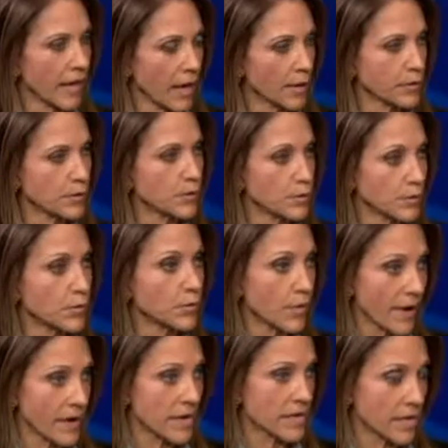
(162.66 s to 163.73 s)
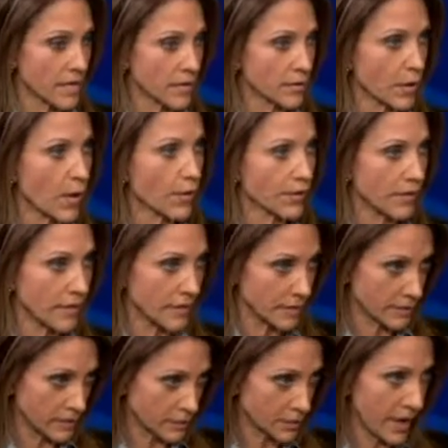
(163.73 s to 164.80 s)
how do you weigh in on the
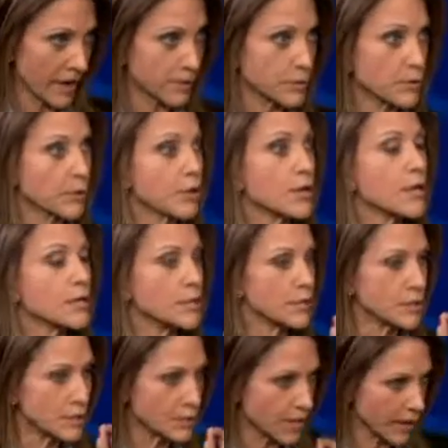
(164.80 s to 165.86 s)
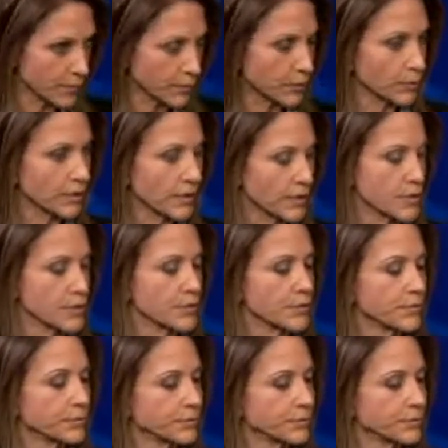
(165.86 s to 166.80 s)
Inspector General issue?